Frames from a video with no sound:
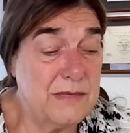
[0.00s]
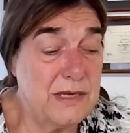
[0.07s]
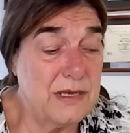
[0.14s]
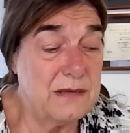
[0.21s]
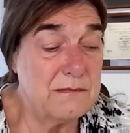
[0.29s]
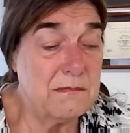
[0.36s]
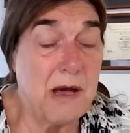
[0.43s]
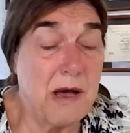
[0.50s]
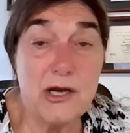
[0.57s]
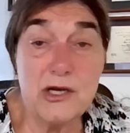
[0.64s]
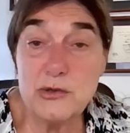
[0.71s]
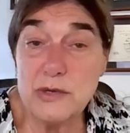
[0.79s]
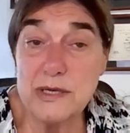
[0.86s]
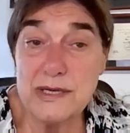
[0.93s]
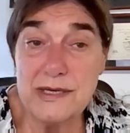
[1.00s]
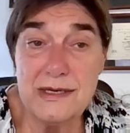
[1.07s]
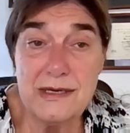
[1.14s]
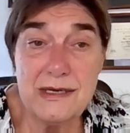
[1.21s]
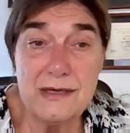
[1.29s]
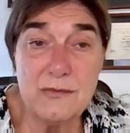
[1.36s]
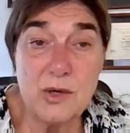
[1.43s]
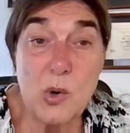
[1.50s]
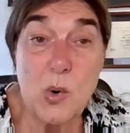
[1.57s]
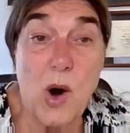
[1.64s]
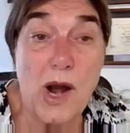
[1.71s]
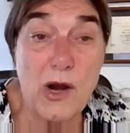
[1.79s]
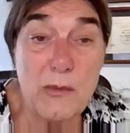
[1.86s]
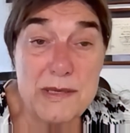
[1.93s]
monitoring
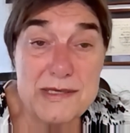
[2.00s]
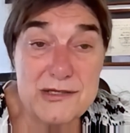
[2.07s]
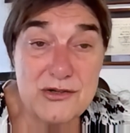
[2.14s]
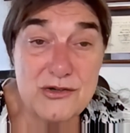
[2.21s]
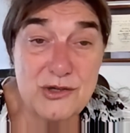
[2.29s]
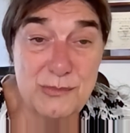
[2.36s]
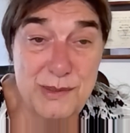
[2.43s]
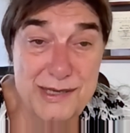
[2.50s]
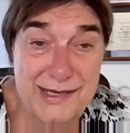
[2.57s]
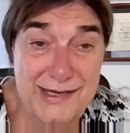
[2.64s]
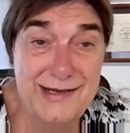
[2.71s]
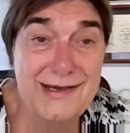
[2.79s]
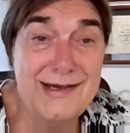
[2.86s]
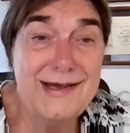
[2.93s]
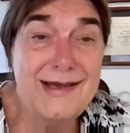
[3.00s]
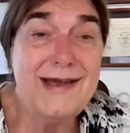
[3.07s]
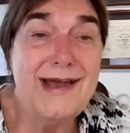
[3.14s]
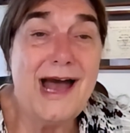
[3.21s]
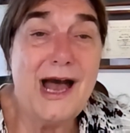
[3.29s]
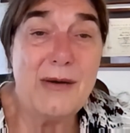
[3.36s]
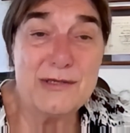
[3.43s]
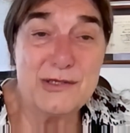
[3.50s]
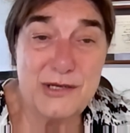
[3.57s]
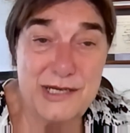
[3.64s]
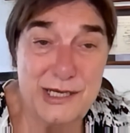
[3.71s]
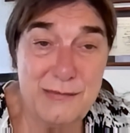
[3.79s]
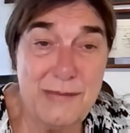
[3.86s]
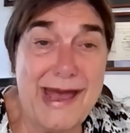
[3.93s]
requirements are going to be, how it's going
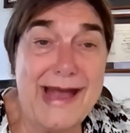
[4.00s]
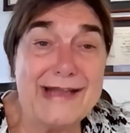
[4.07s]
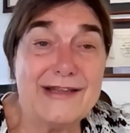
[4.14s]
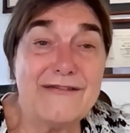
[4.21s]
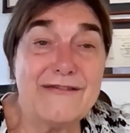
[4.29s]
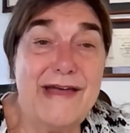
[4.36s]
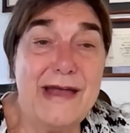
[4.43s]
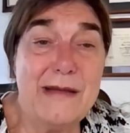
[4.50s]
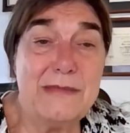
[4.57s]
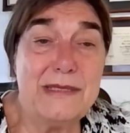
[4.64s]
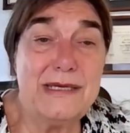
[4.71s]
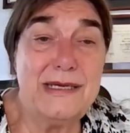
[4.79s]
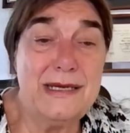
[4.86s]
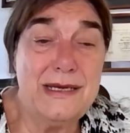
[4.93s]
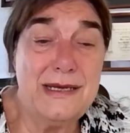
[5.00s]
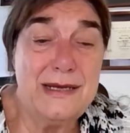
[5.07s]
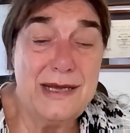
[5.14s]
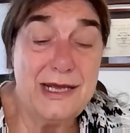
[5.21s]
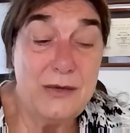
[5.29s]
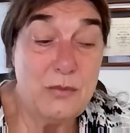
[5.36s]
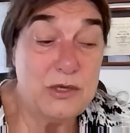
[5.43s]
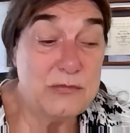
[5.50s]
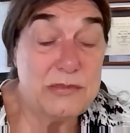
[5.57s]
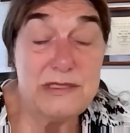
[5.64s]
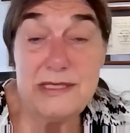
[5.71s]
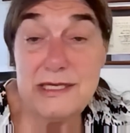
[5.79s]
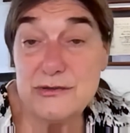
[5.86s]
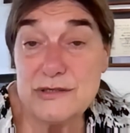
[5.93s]
to impact the family, and what
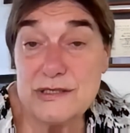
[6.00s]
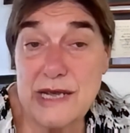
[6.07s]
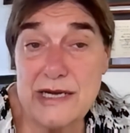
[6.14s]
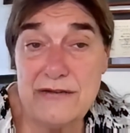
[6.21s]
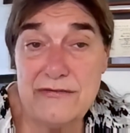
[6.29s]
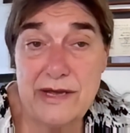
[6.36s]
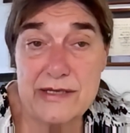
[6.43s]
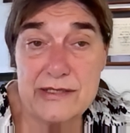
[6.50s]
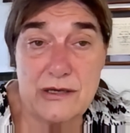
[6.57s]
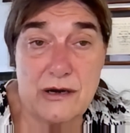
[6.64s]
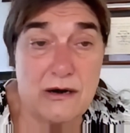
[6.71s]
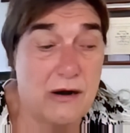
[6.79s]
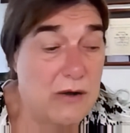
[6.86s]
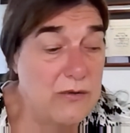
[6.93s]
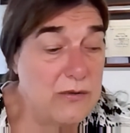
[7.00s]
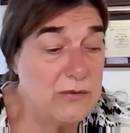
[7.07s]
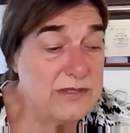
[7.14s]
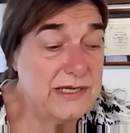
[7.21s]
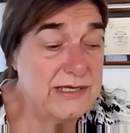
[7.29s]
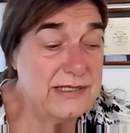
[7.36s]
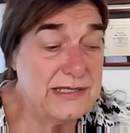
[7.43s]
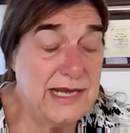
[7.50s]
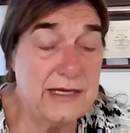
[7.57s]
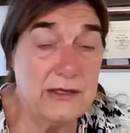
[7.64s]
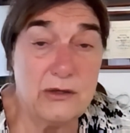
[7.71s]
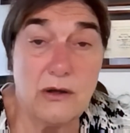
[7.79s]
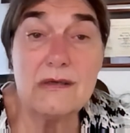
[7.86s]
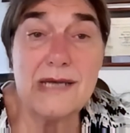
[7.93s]
potential side effects are. All those things take a
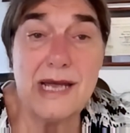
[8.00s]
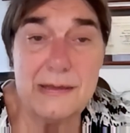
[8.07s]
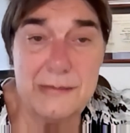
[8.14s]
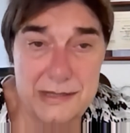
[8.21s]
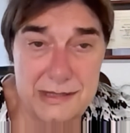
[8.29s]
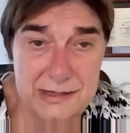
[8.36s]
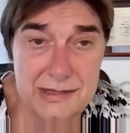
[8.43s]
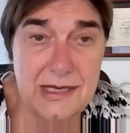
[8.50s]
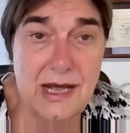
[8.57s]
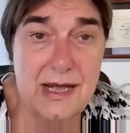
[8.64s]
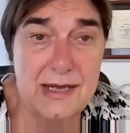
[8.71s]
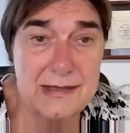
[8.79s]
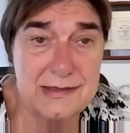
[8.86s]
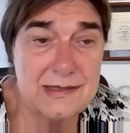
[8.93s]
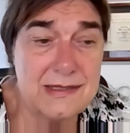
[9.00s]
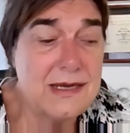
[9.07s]
long time to discuss,